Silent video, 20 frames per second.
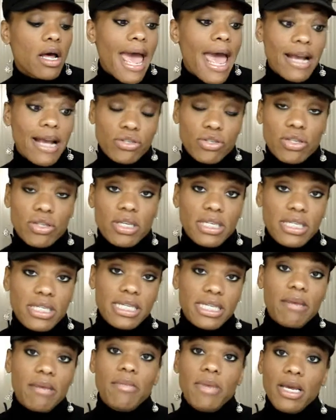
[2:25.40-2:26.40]
actually
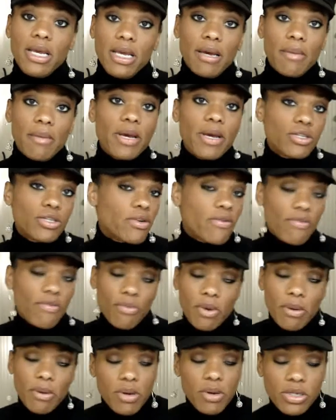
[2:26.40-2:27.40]
sent me a picture of
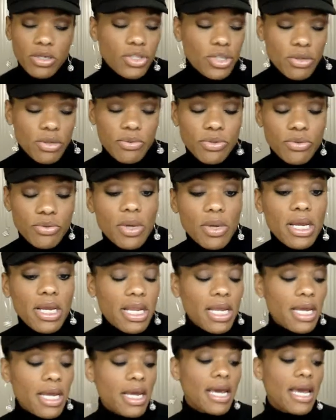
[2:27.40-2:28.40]
3 books she was
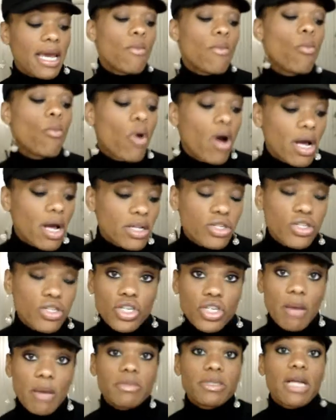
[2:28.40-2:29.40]
reading, and one
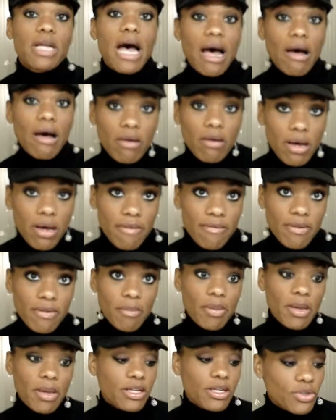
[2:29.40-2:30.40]
jumped out of
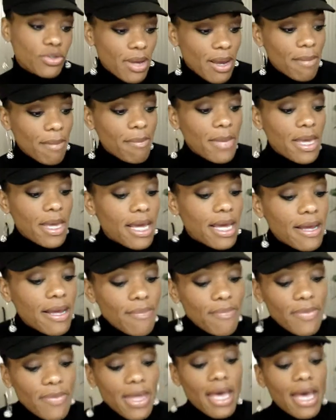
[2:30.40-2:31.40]
the picture at
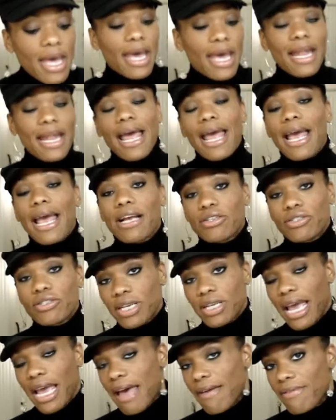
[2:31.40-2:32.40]
me, and I
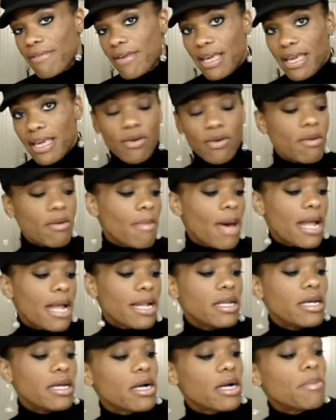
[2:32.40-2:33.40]
actually have it here in
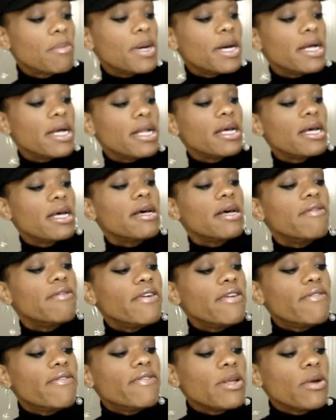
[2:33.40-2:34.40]
my nook. But
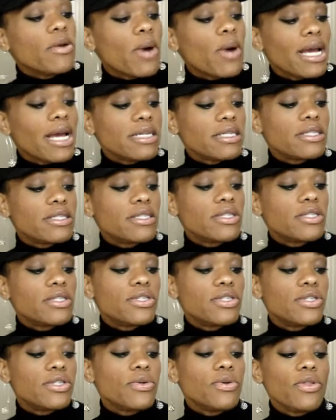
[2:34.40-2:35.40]
50 Ways to
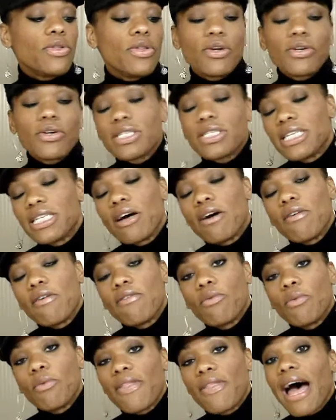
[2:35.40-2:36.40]
Soothe
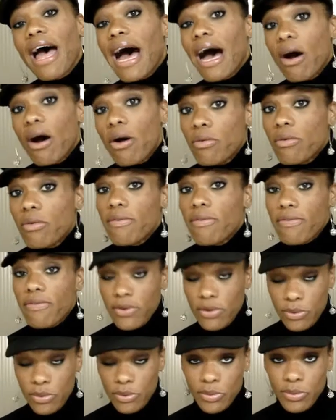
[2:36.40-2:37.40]
Yourself Without
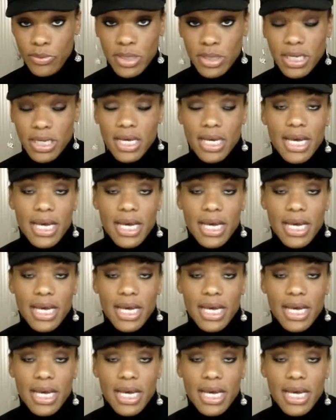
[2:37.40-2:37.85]
Food,